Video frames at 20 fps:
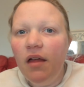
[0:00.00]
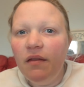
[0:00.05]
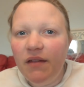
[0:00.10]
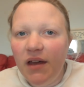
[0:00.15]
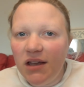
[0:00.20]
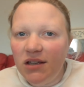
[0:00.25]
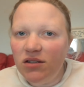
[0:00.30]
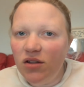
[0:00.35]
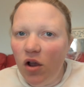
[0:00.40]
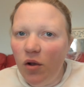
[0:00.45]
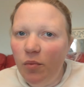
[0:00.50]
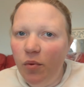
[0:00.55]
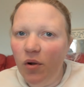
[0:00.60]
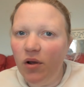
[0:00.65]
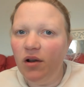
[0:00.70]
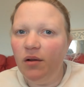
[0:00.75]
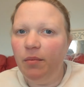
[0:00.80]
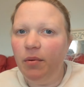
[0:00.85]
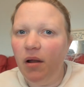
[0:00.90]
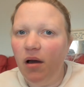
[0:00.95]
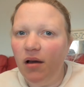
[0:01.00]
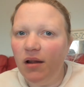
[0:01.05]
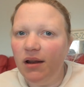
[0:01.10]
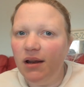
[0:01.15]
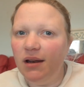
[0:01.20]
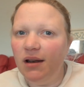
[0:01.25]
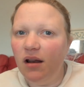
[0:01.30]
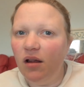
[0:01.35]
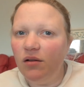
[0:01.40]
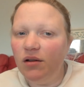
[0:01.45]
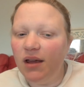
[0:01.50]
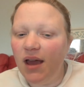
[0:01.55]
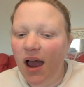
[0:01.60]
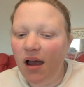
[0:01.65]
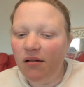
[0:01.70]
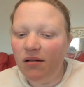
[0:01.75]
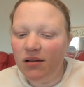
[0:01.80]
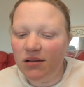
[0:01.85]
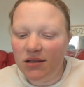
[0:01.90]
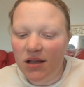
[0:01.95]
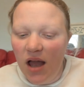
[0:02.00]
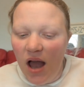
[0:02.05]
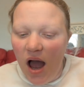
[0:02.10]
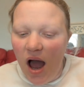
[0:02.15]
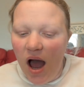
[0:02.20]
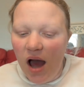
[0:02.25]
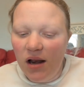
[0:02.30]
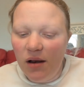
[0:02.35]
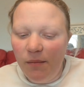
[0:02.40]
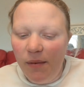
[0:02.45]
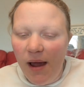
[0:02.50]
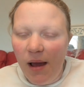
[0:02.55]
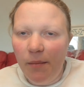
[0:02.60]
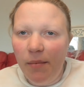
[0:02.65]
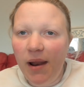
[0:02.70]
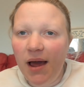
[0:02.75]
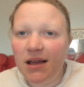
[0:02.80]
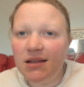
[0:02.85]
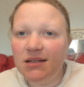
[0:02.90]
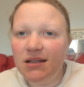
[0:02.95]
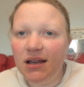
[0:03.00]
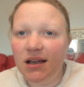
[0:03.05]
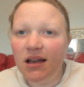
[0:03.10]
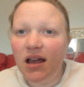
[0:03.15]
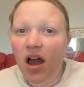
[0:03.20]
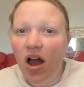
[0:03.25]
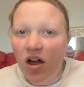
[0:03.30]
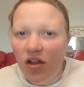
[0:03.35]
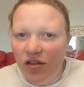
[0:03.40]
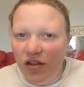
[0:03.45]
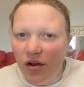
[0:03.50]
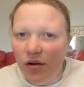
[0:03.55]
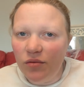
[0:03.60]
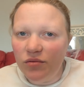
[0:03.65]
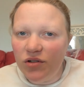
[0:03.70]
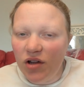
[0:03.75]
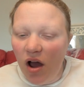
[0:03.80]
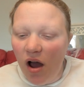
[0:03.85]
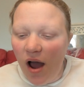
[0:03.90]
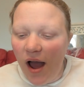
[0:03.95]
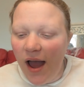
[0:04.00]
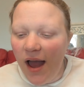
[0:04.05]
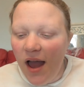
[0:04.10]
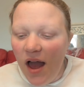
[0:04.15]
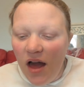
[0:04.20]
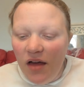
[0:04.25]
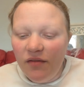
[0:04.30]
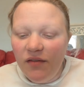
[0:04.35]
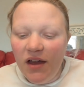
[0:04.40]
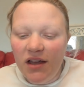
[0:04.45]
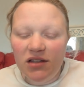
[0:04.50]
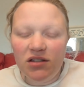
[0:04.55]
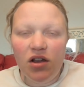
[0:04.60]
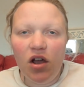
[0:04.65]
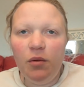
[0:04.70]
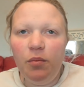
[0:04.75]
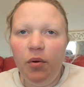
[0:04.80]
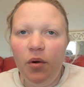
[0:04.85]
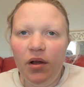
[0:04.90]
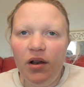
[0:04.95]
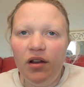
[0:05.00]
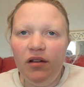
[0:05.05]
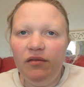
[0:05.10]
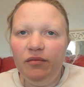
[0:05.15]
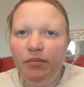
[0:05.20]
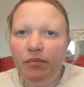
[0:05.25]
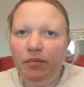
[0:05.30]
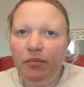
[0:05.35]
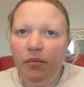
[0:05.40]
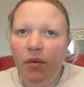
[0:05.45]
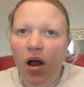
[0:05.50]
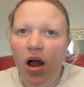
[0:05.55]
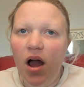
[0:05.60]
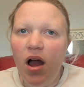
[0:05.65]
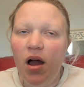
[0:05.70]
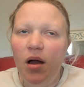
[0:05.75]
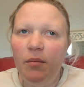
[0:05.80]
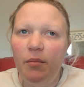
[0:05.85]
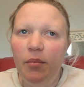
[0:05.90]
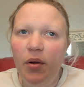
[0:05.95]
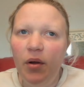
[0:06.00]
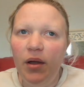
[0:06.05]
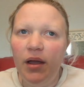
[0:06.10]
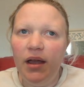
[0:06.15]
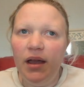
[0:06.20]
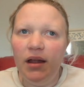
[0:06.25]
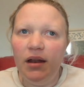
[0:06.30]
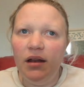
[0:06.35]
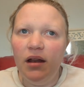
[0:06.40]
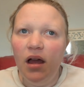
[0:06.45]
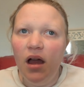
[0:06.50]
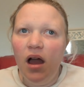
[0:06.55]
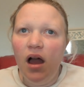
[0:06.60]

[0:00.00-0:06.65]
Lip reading: there's no point of planting a load of carrots under black plastic, they'll die. There's no point of putting